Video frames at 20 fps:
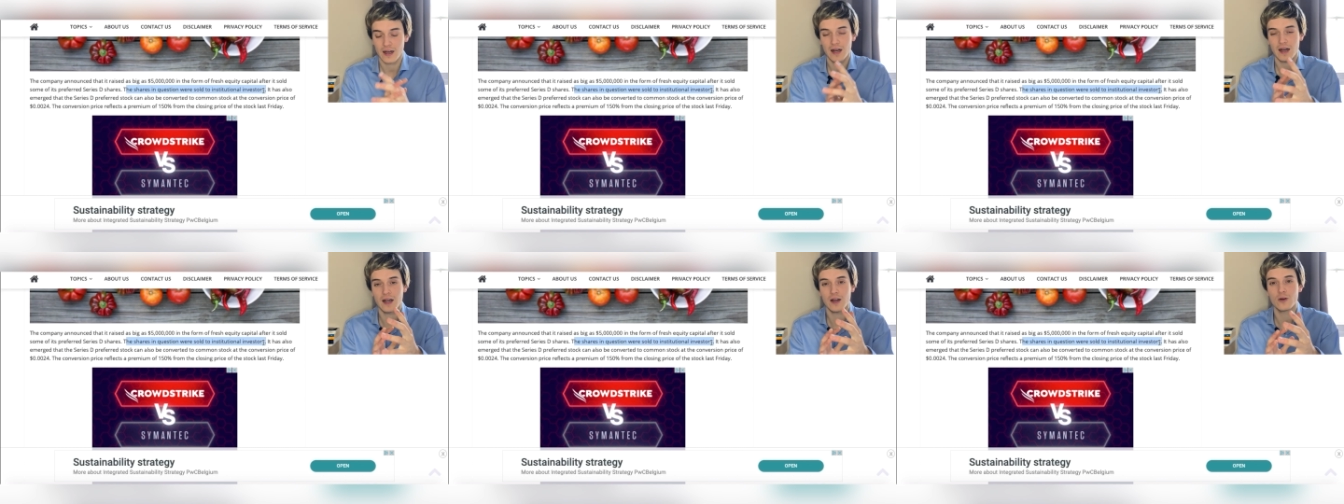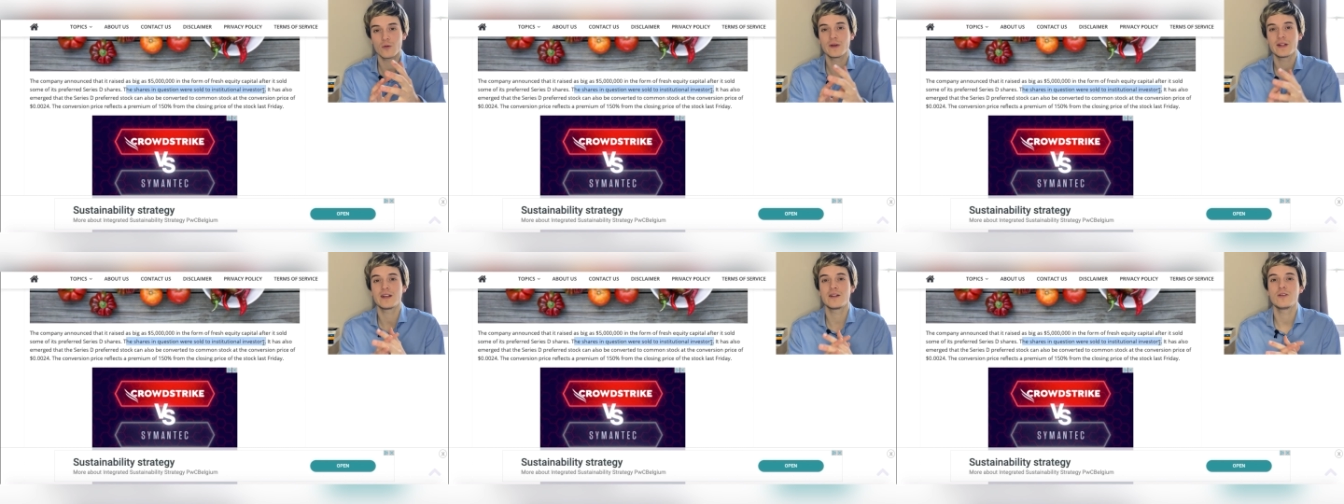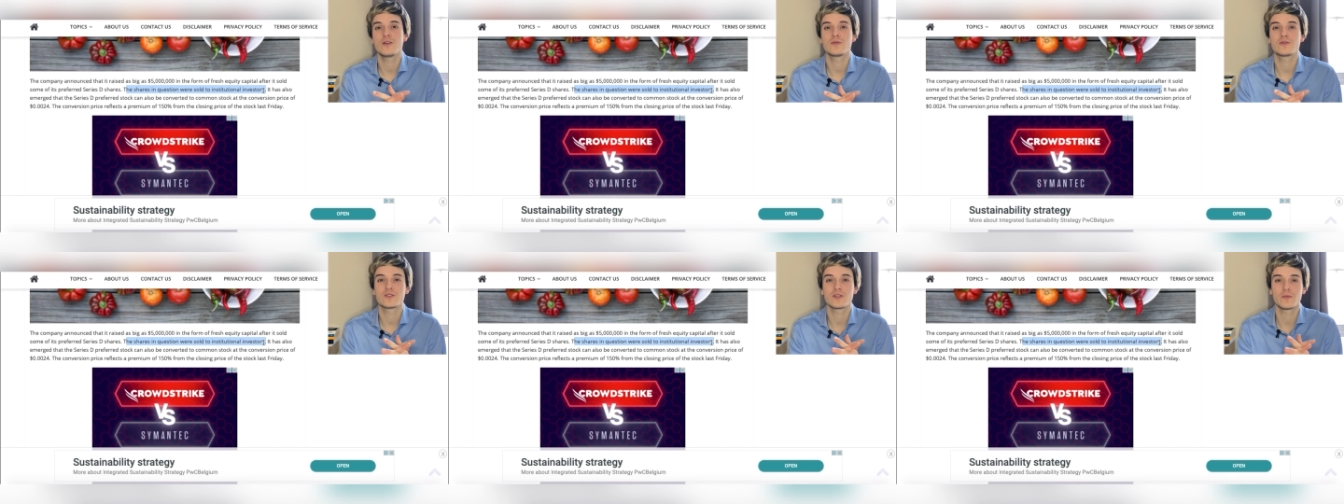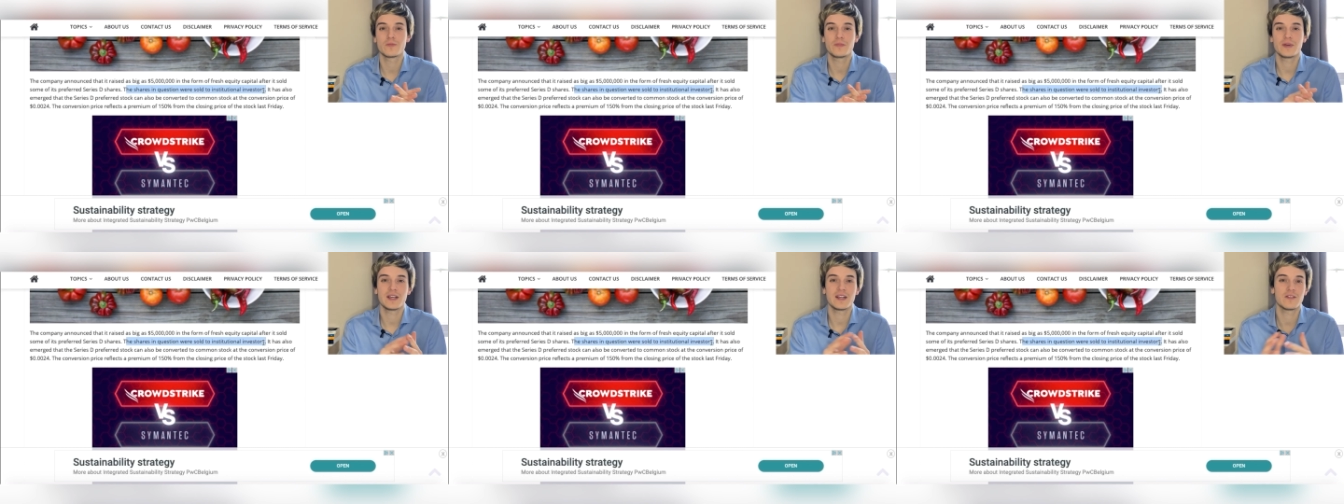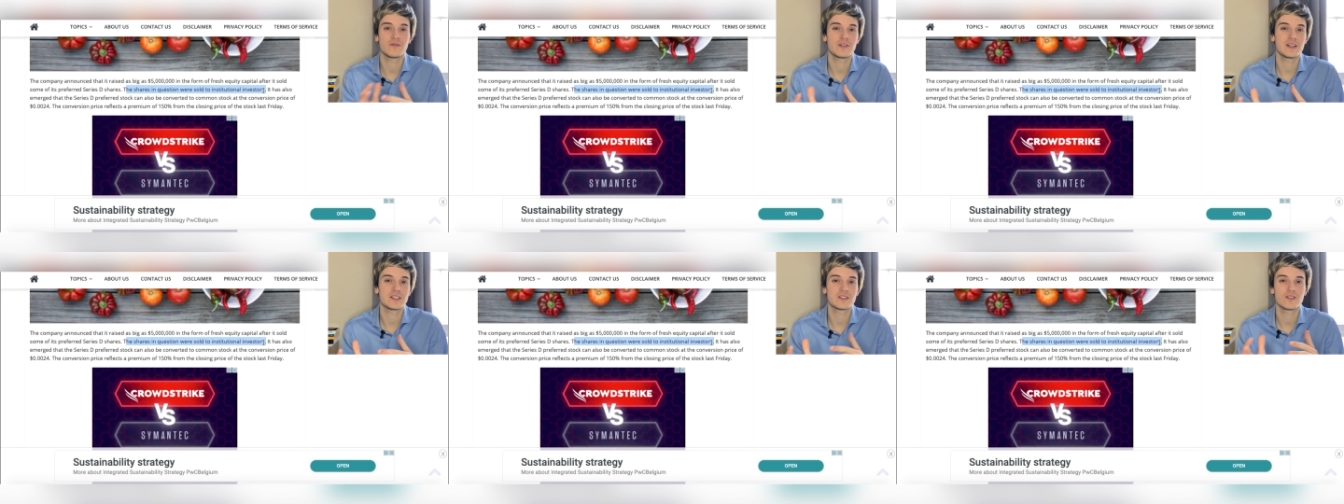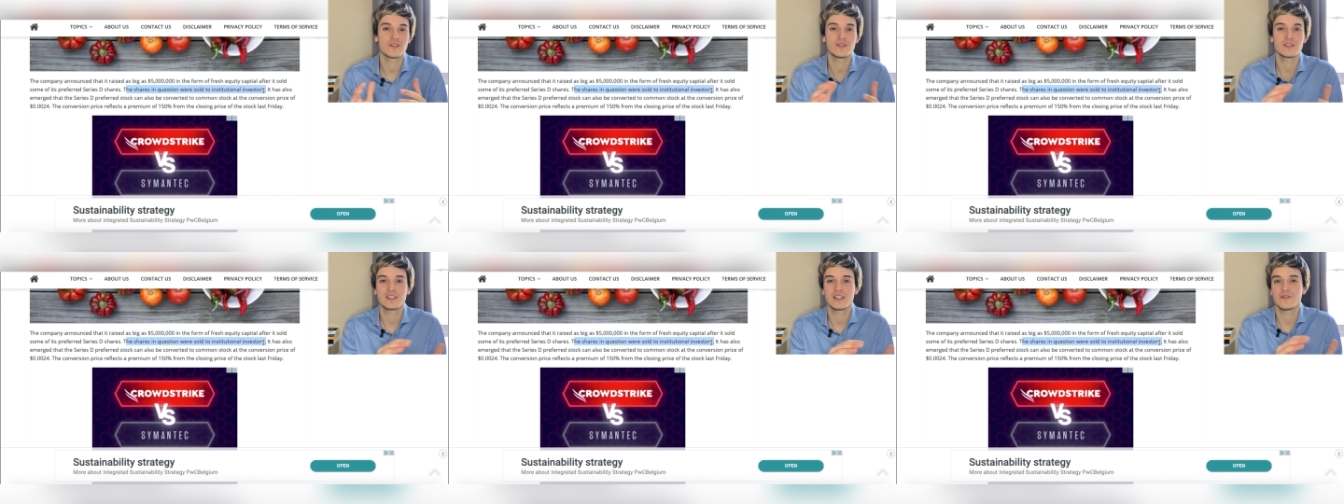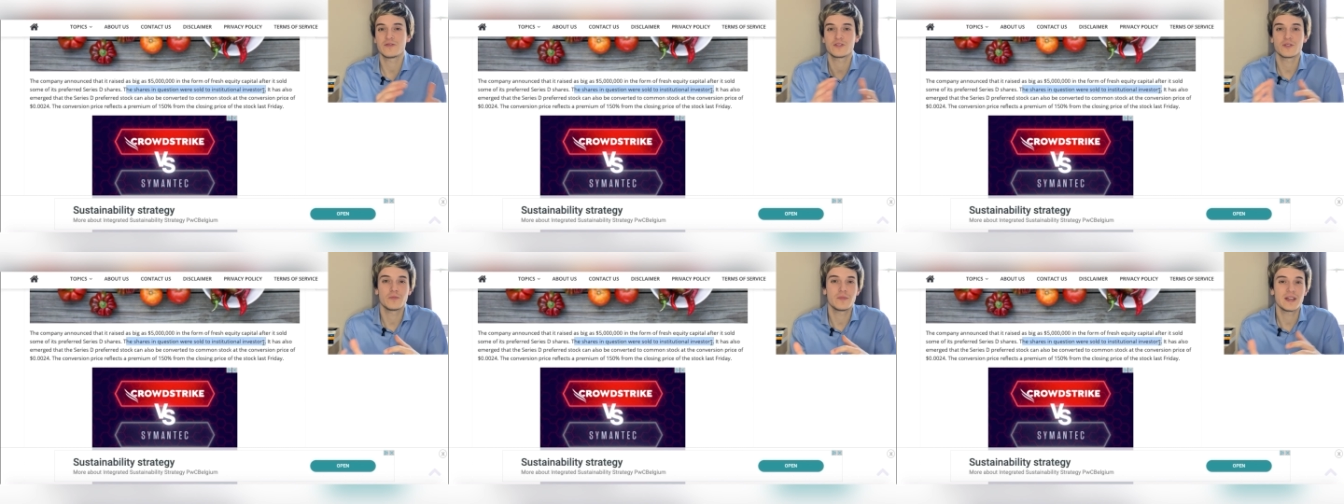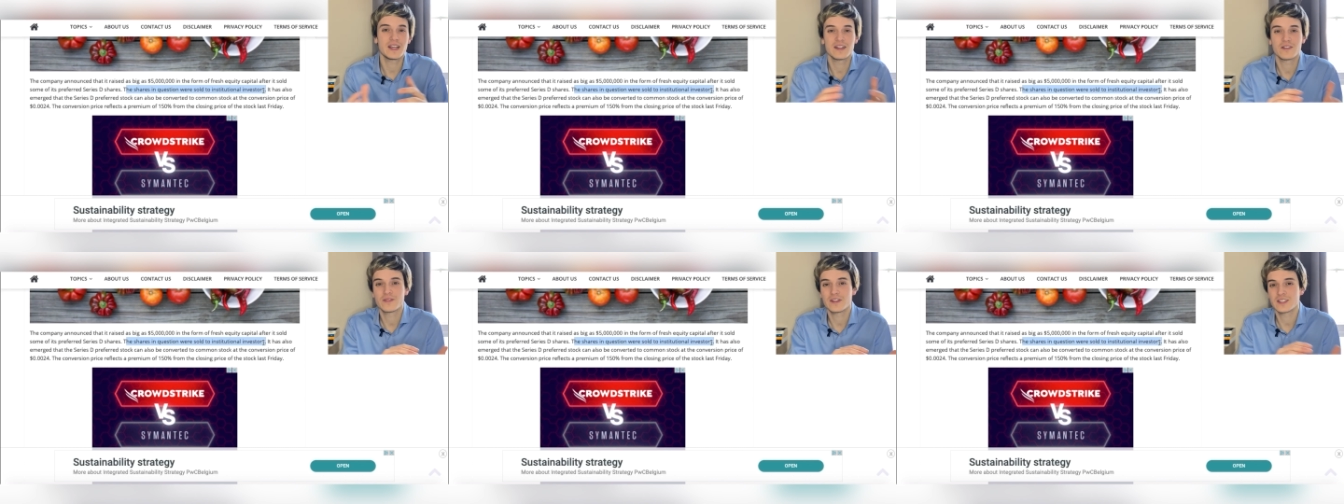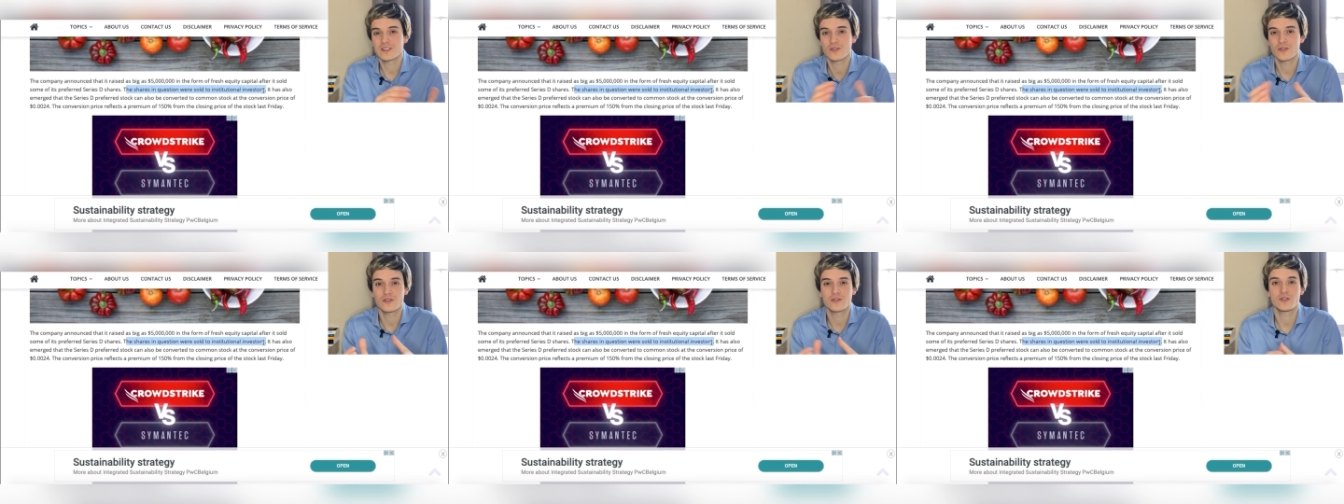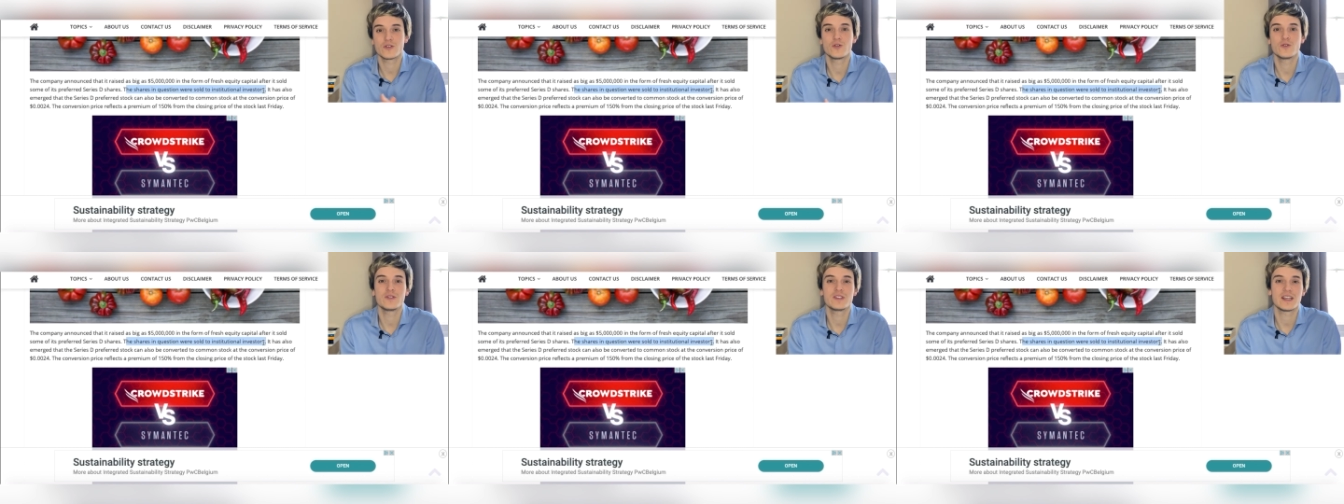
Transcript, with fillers: I already looked some big investors, if some big investors owned